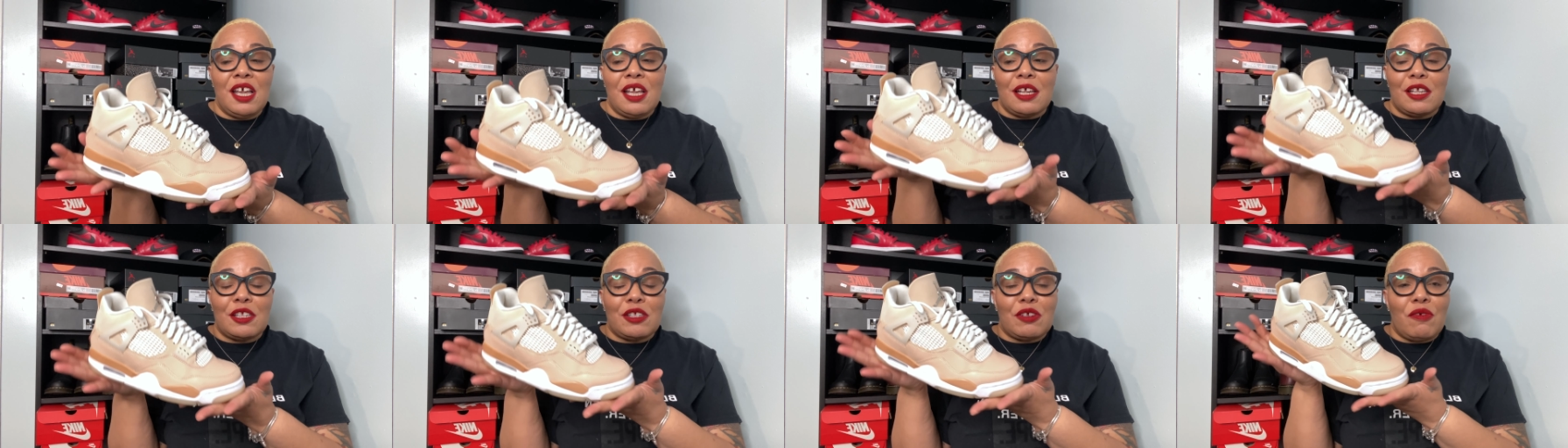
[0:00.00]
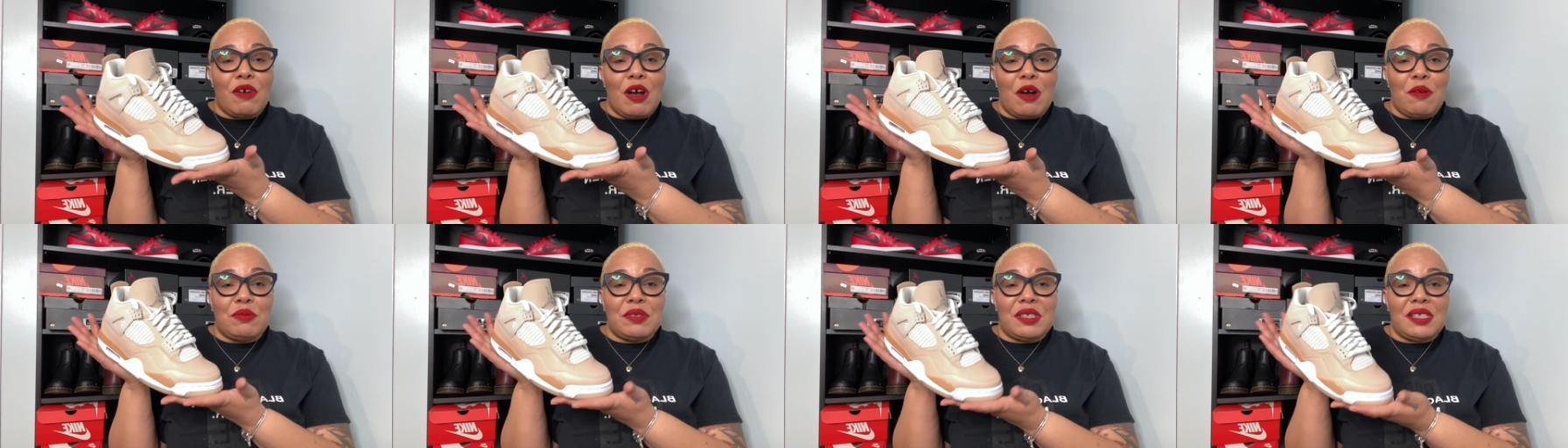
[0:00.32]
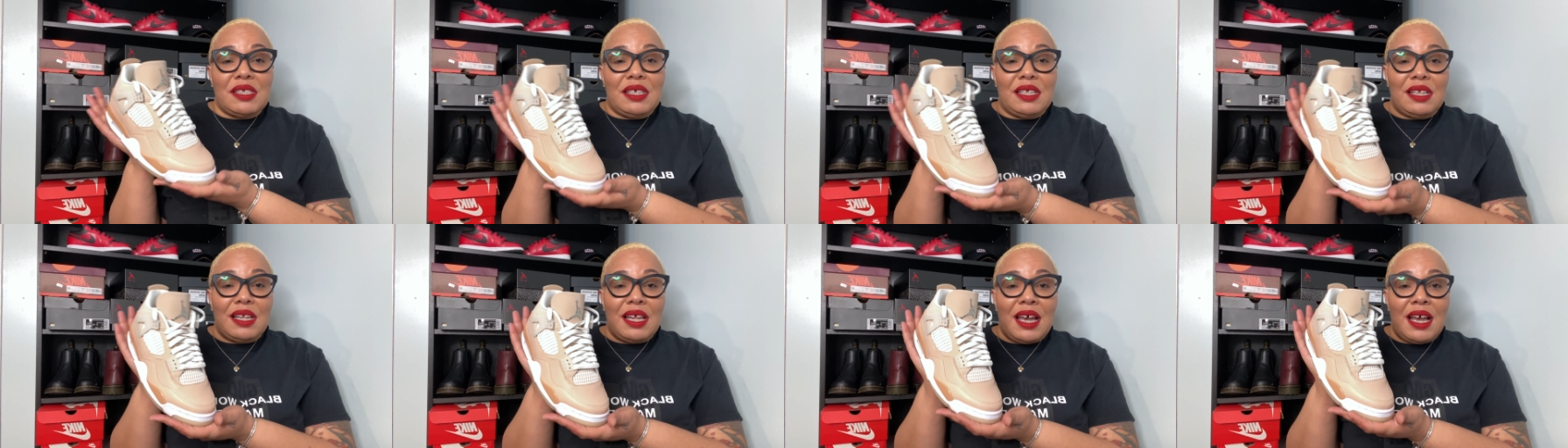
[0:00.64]
So I was
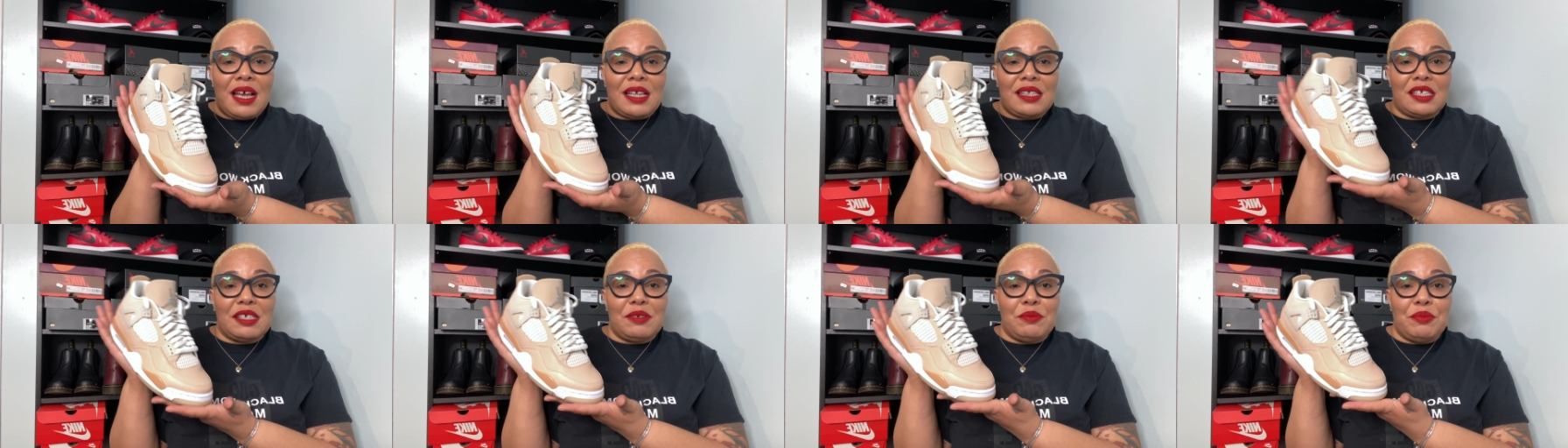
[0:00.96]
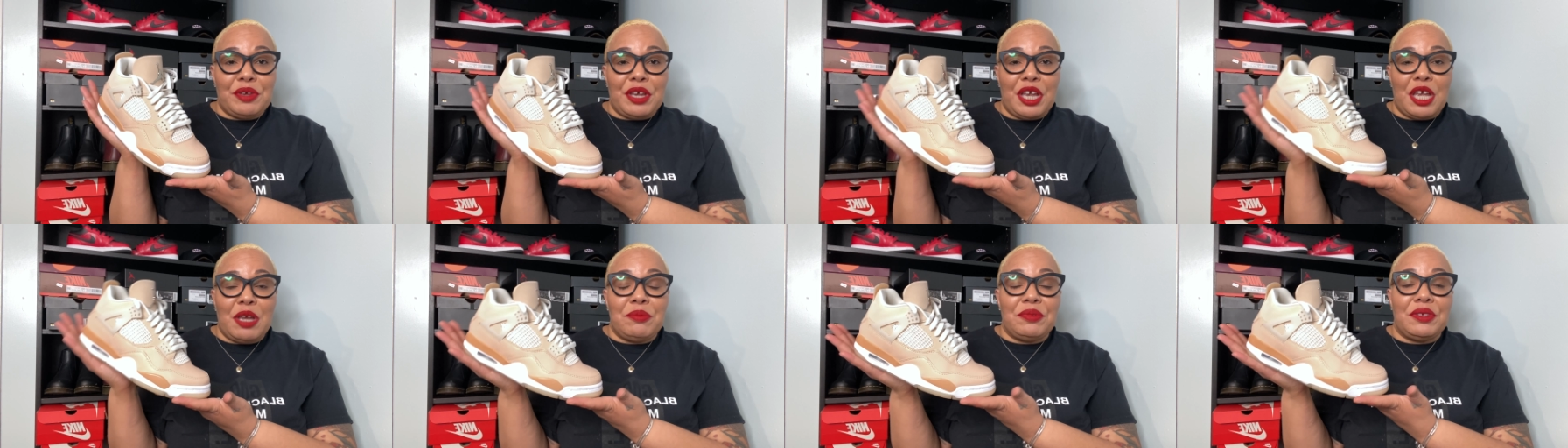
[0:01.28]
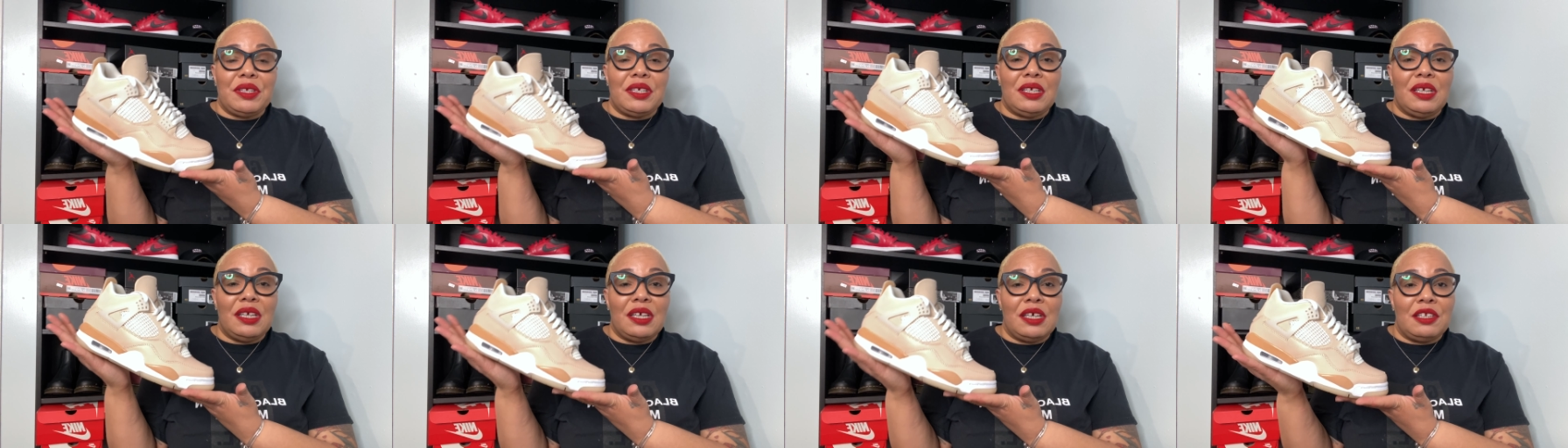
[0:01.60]
glad to be able to
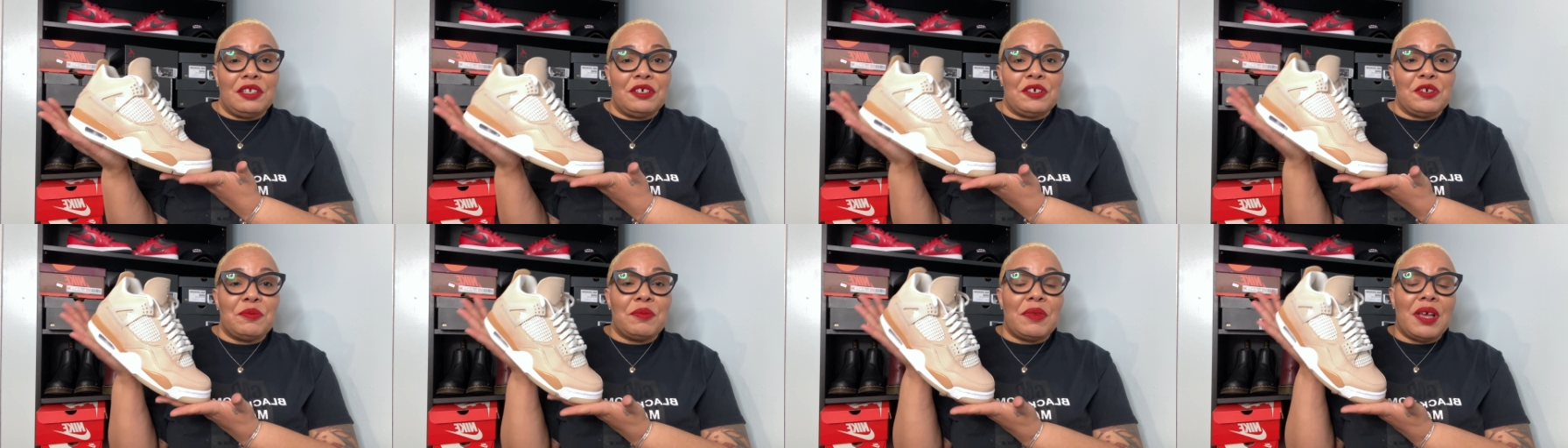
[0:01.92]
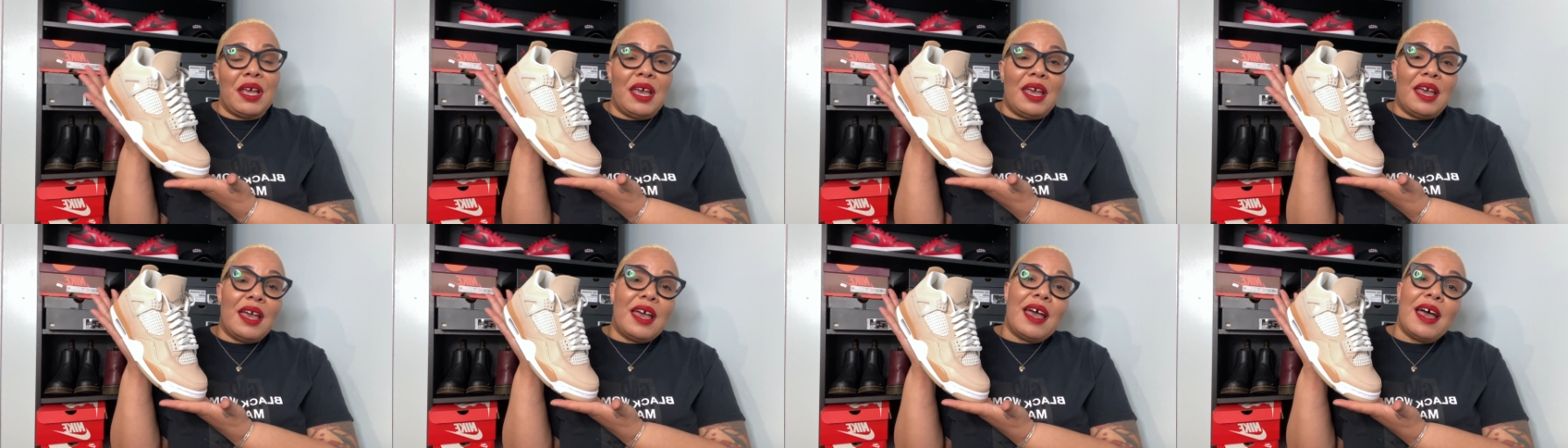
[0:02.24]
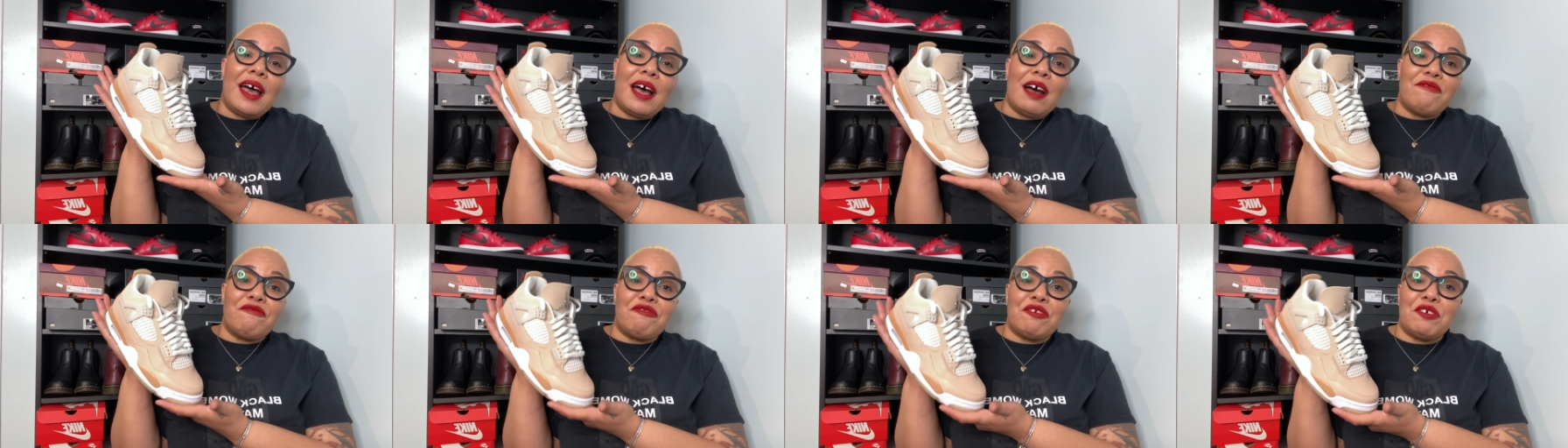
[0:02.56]
get them and
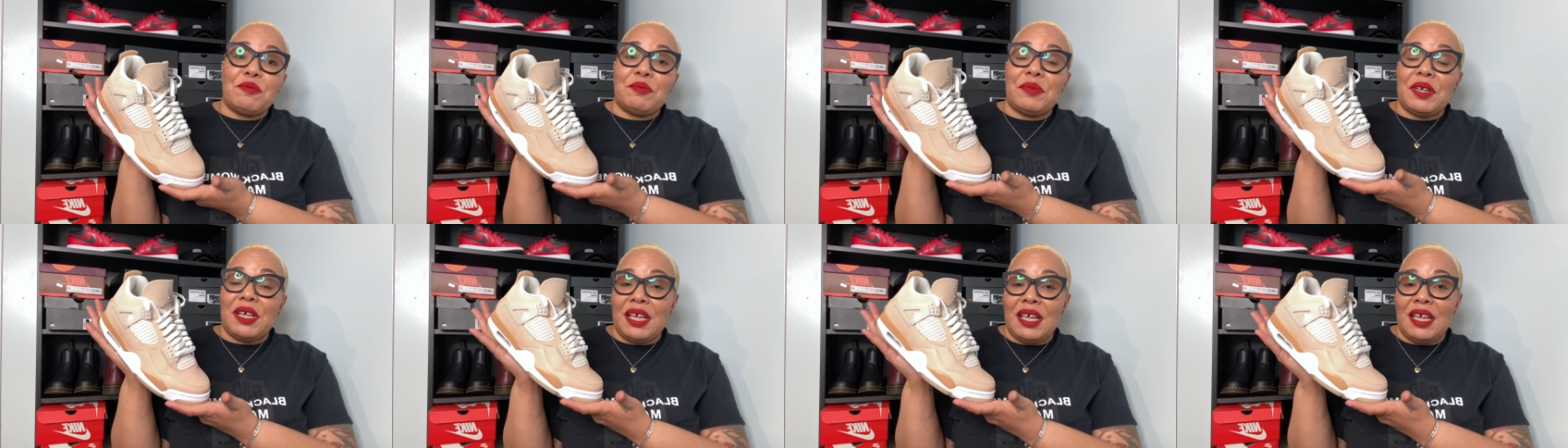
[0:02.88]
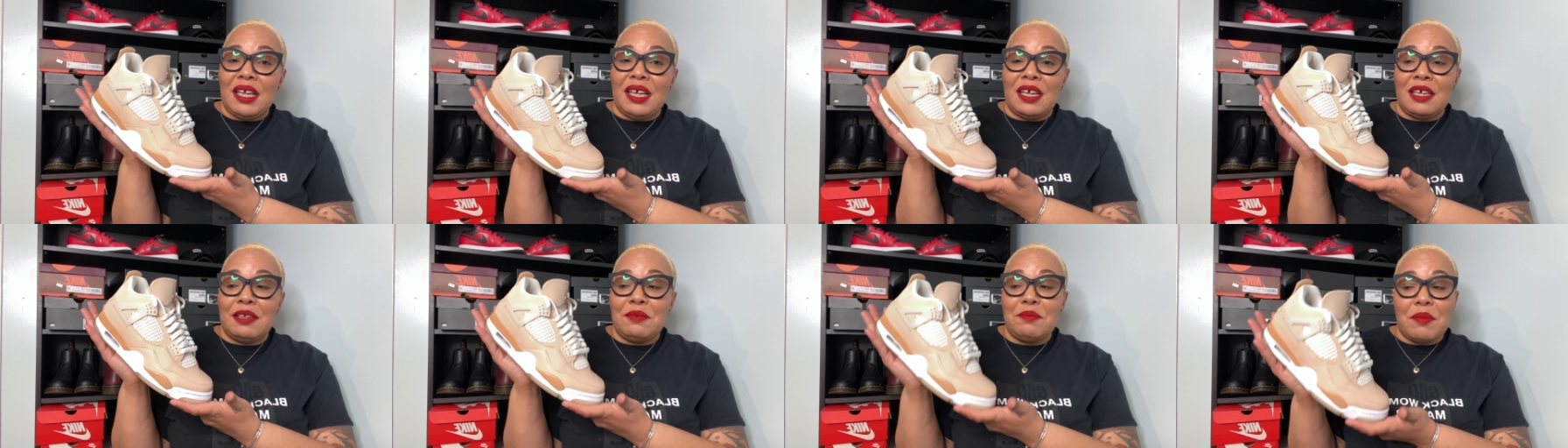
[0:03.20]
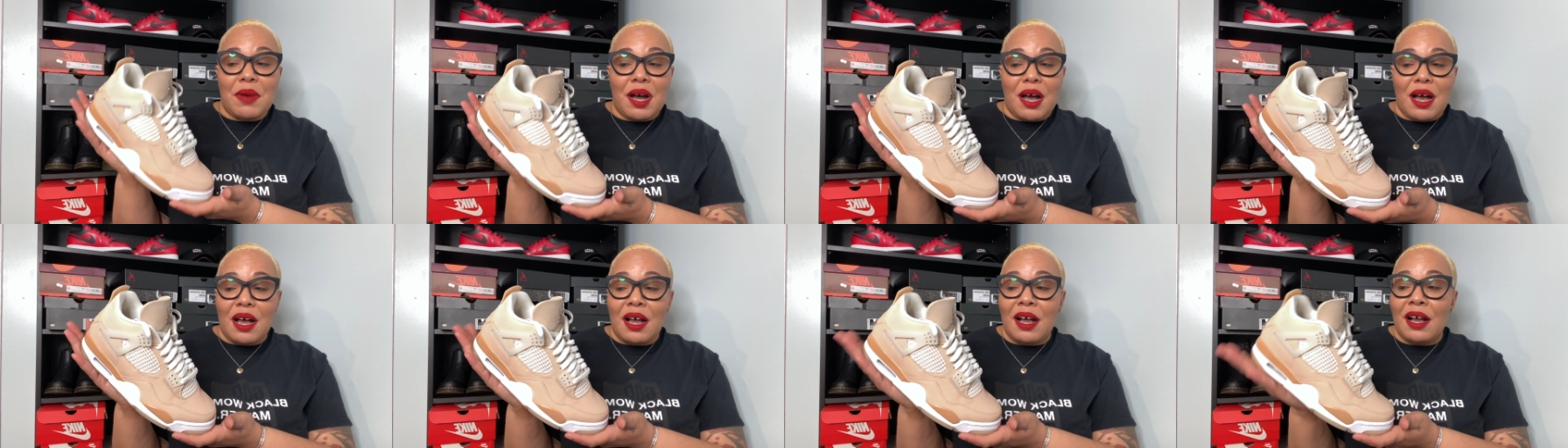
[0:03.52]
have them in
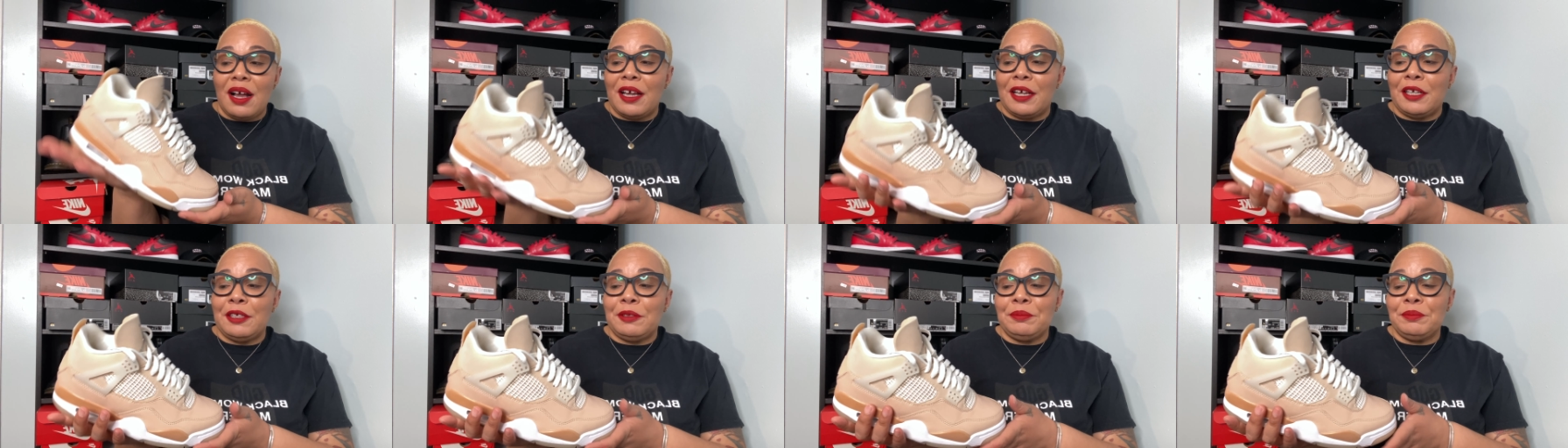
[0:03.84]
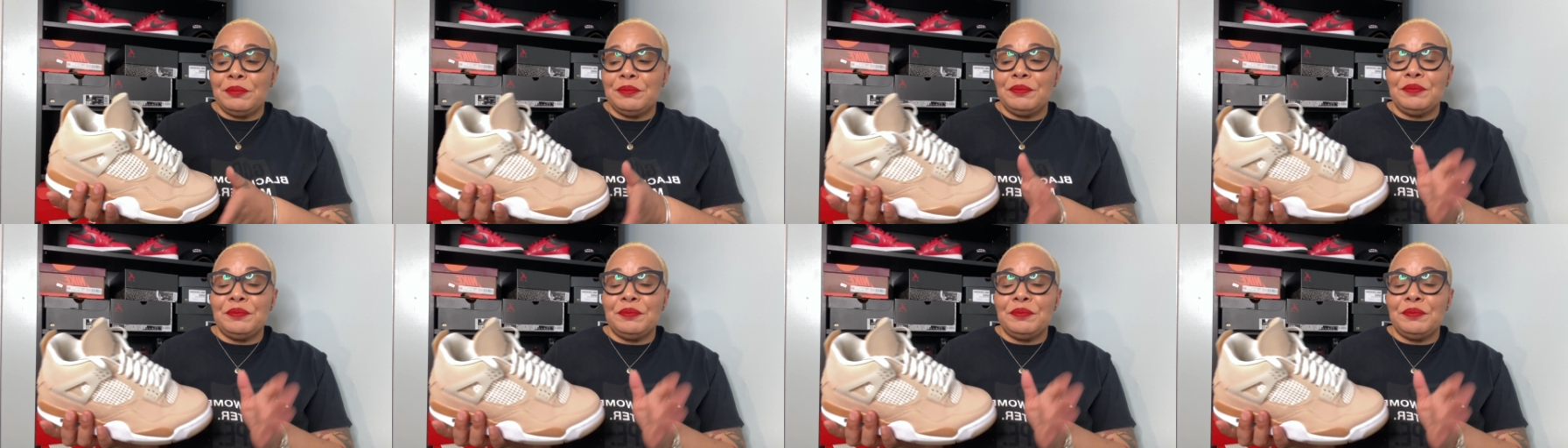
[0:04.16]
my